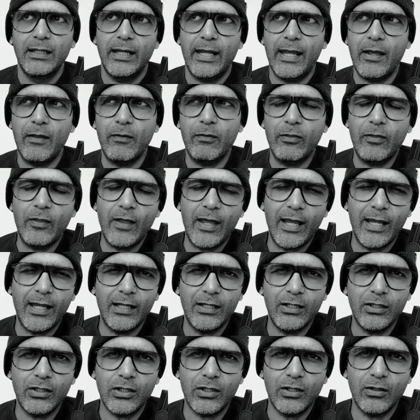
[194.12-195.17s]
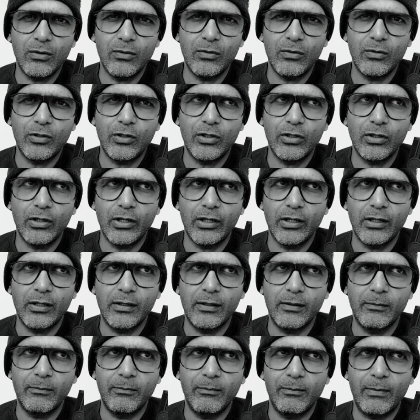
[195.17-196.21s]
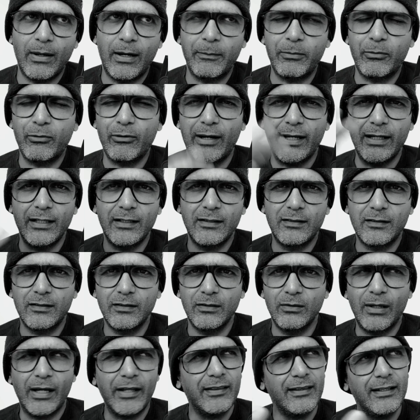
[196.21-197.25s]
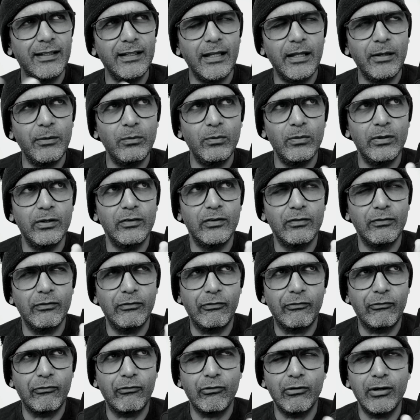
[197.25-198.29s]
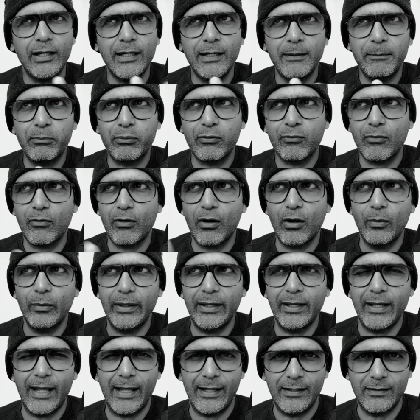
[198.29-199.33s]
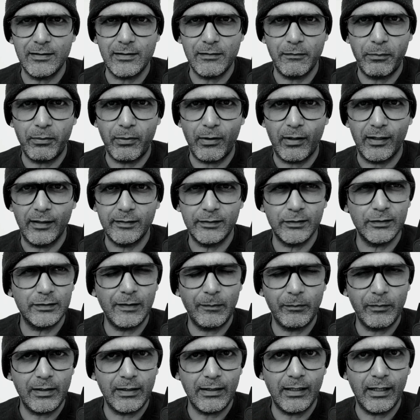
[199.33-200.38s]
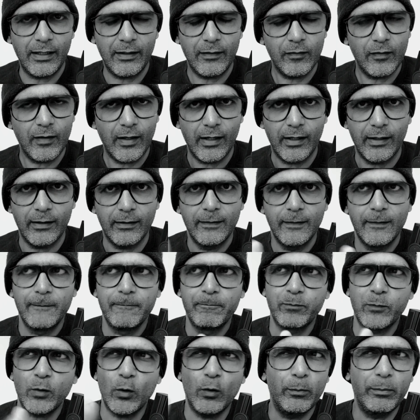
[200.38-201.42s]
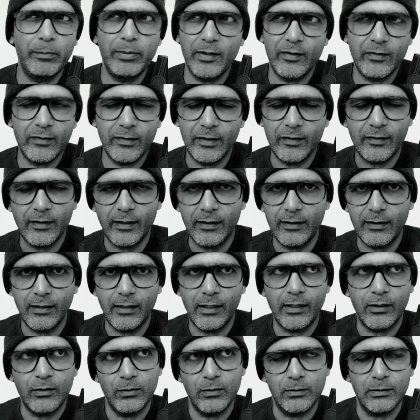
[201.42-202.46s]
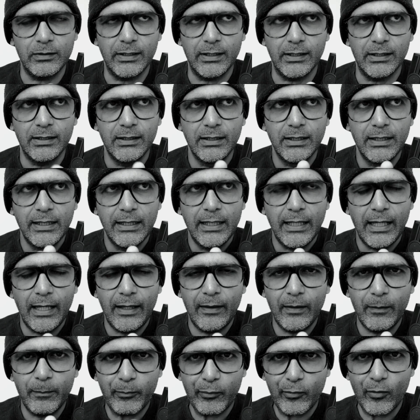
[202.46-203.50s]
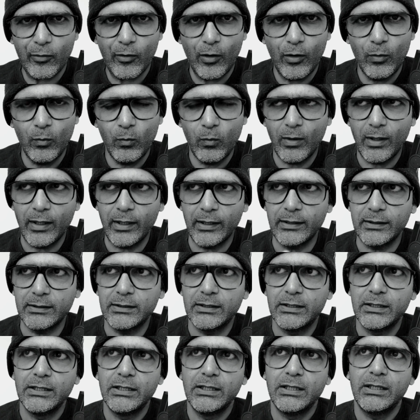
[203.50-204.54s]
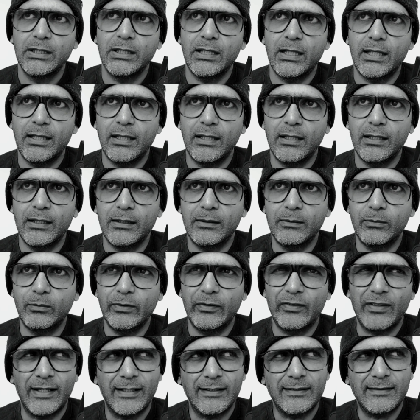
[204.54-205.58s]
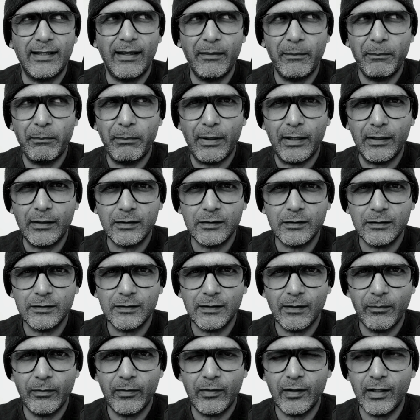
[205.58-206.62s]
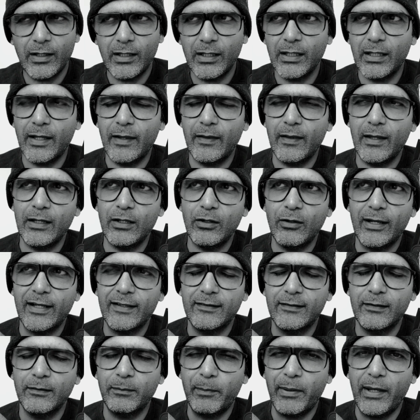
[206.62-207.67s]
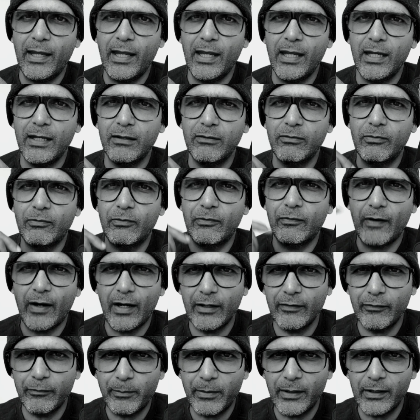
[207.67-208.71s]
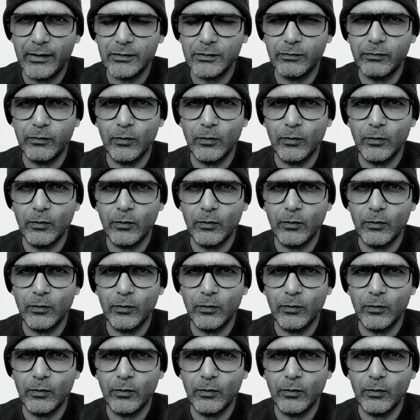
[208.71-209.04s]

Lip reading: And then you upgraded to, I think there was Free, Pro, and Enterprise or something like that, or Business, I think they called it. And the Pro one was like $10 or something, and then you had to pay $5